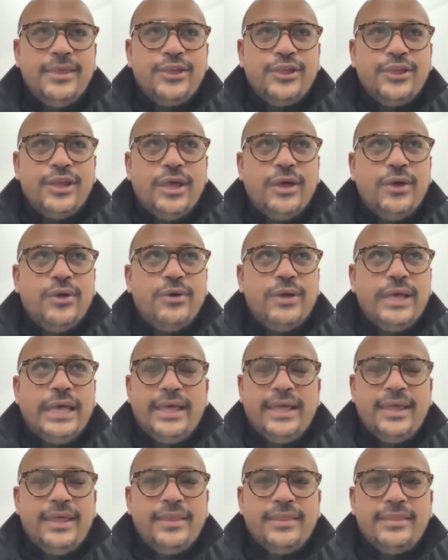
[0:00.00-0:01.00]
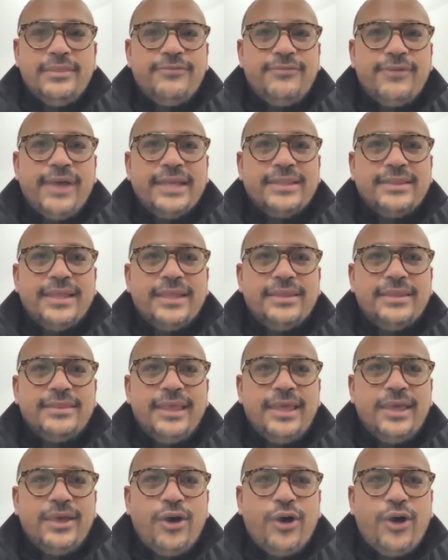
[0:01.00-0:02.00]
You know, the fact that
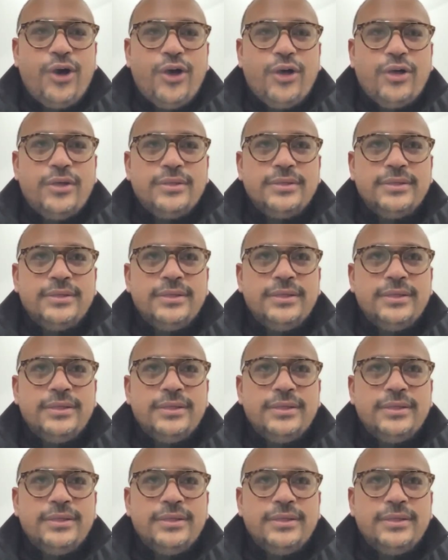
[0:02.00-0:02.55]
there are